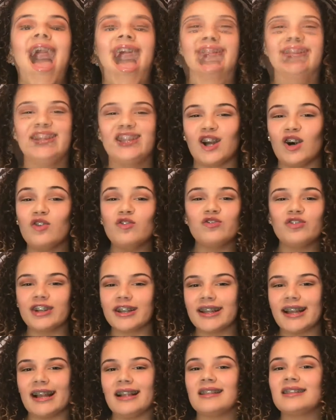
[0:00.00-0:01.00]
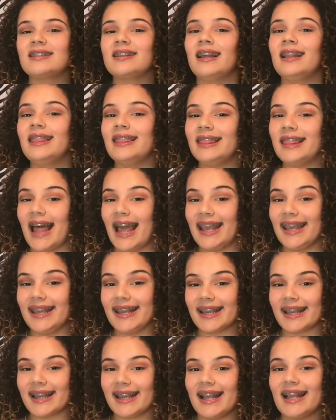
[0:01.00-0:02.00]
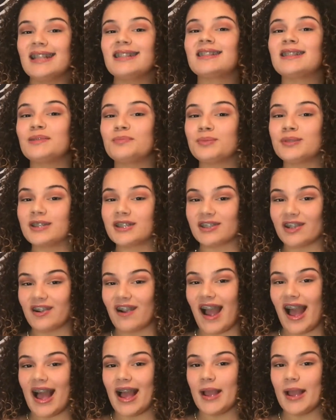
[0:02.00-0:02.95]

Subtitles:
Don't forget to like and subscribe.